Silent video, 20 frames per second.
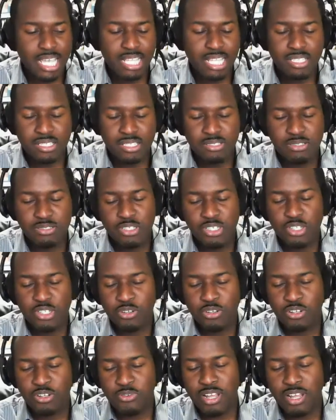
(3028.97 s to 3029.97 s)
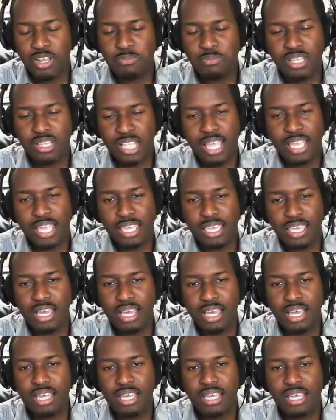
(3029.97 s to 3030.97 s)
tend to, correct me on like,
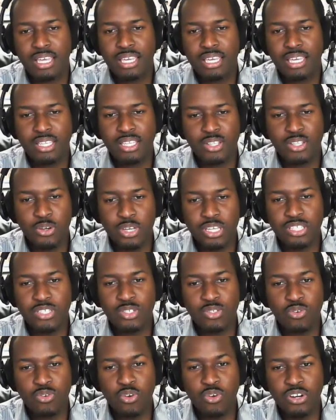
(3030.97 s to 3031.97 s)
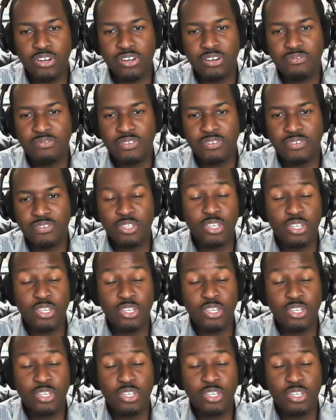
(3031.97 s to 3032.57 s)
yeah, it's 250.